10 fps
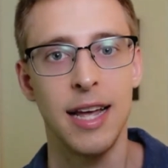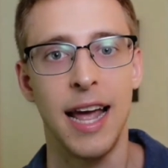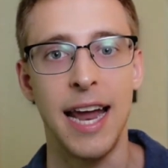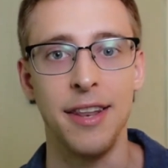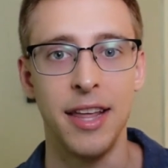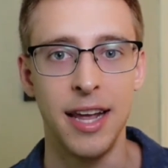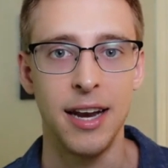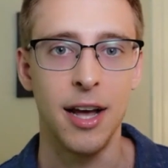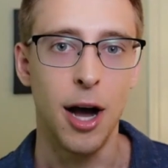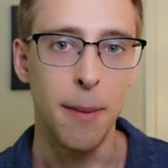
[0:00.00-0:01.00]
And
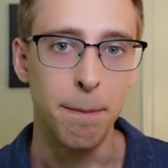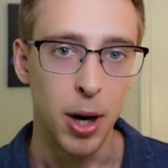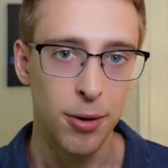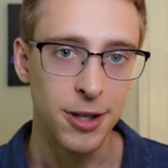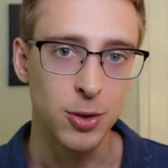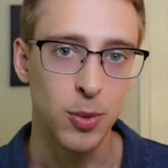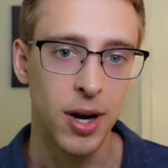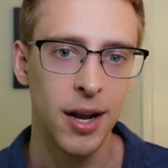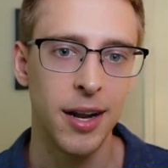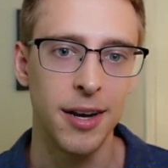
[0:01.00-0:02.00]
then a bonus
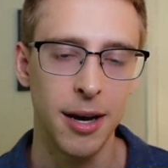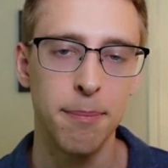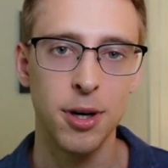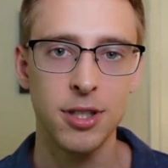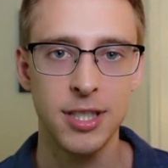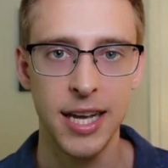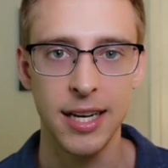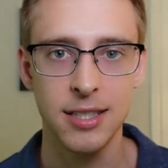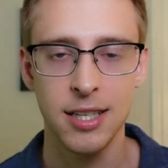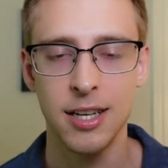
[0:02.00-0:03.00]
one, number
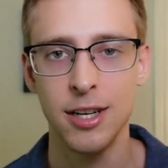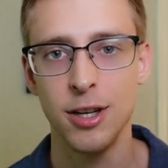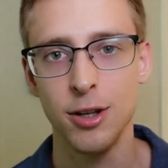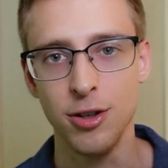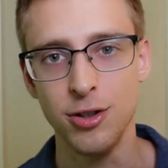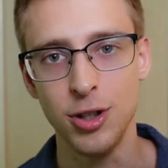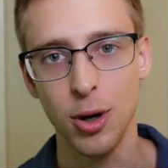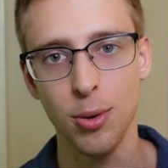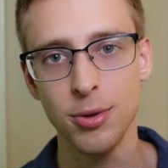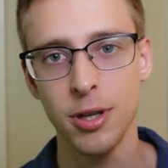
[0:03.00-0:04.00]
6,
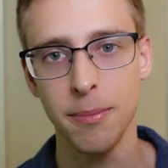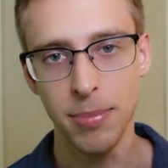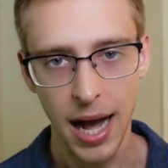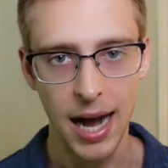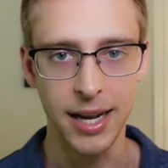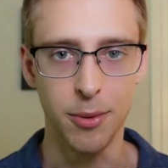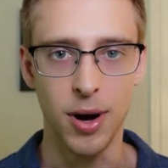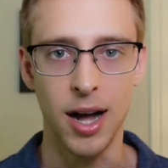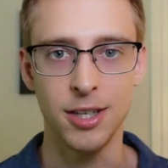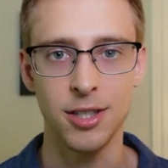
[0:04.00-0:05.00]
don't pocket
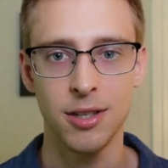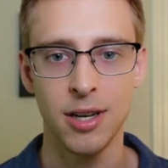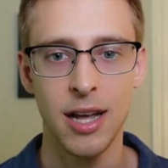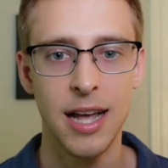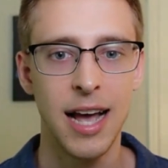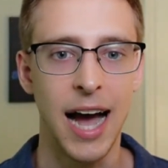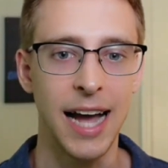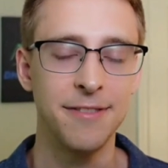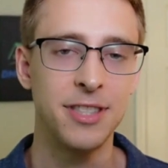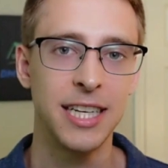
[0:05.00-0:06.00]
watch.
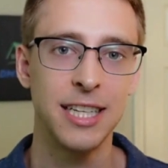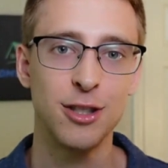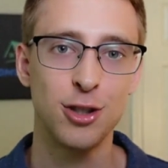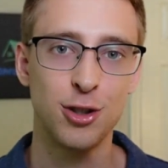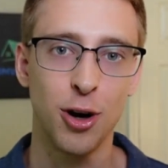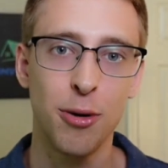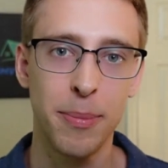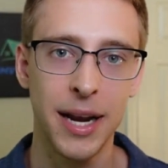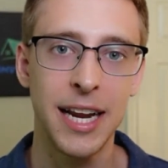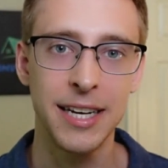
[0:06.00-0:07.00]
I've seen so
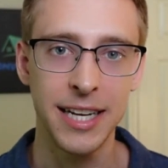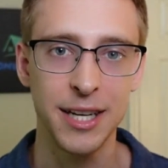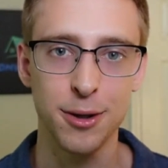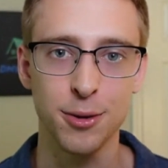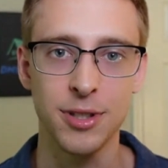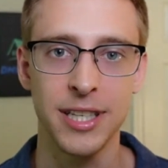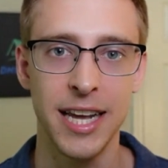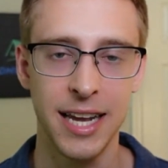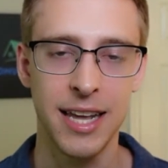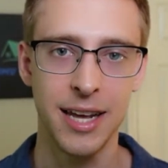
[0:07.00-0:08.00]
many deals
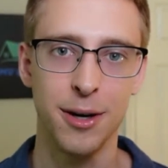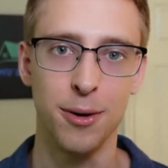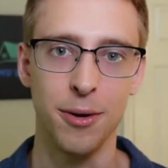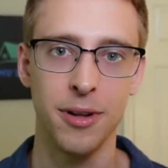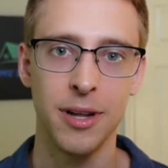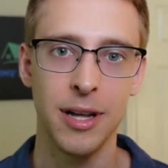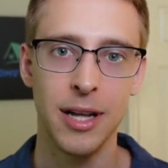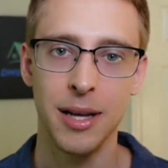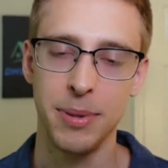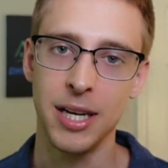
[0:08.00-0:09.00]
get killed
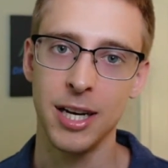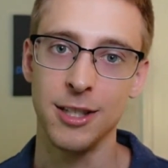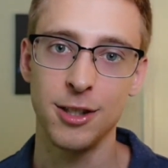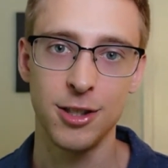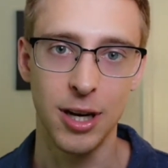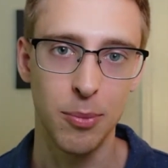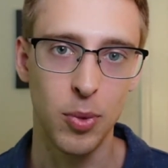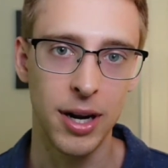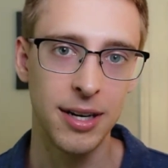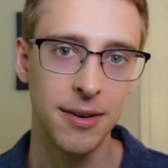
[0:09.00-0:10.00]
because
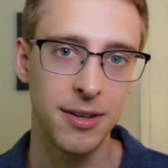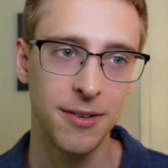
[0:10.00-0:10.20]
someone